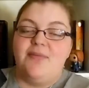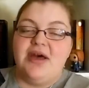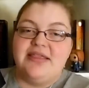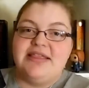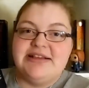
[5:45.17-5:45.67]

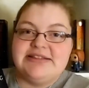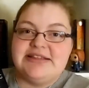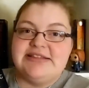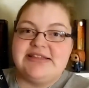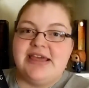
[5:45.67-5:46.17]
But this
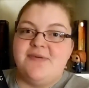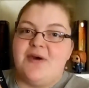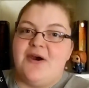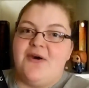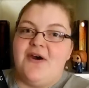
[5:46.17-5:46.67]
is
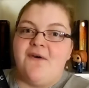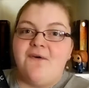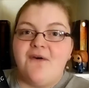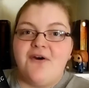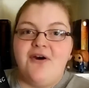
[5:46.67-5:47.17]
about a
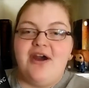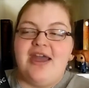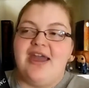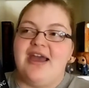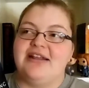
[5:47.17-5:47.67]
girl
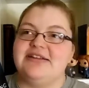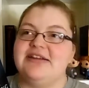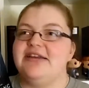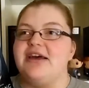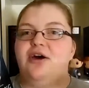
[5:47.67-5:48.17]
and
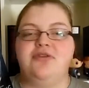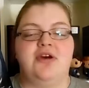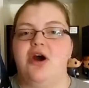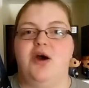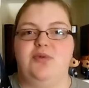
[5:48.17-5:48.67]

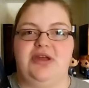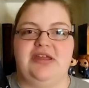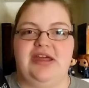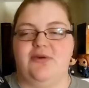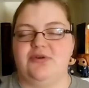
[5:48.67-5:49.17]
the Goblin
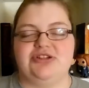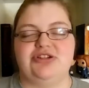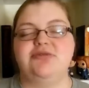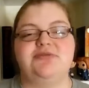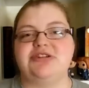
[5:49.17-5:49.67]
King, which
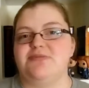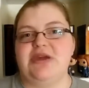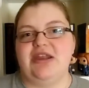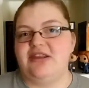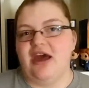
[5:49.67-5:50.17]
should just
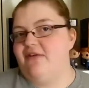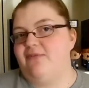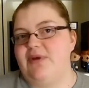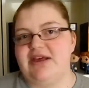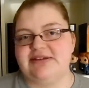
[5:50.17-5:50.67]
be
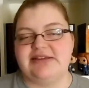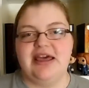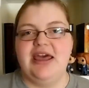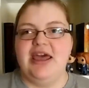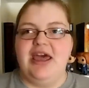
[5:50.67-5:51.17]
enough because
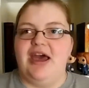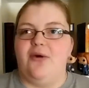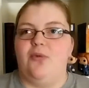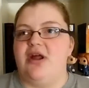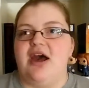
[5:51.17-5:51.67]

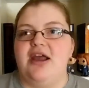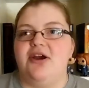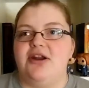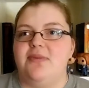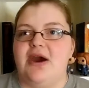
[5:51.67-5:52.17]
when I
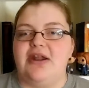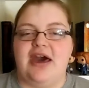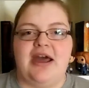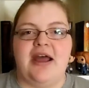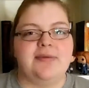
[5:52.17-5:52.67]
heard about
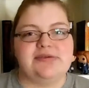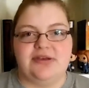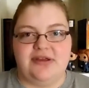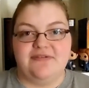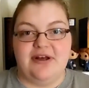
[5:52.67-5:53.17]
it, I
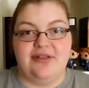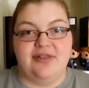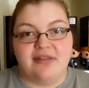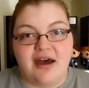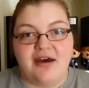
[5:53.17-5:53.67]
absolutely fell
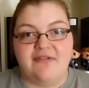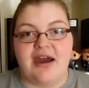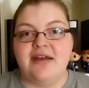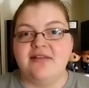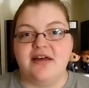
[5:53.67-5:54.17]
in love.
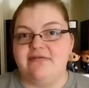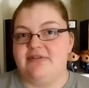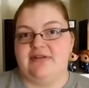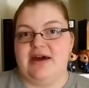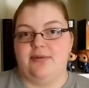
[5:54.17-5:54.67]
I
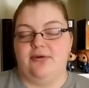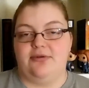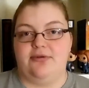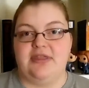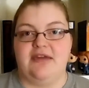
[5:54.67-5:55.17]
love The
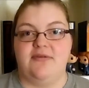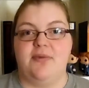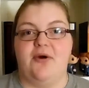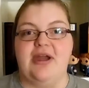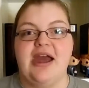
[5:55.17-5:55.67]
Labyrinth of
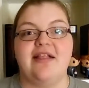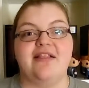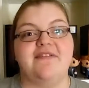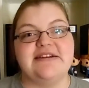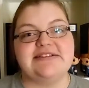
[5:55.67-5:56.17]
David Bowie. I
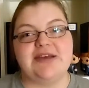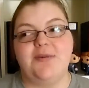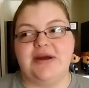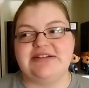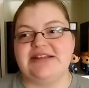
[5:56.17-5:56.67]
love it
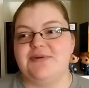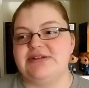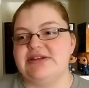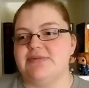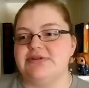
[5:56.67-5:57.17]
so much that
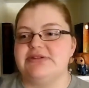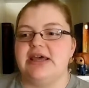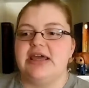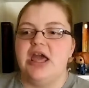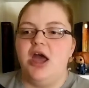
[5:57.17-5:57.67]
when someone was
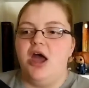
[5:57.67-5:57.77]
like,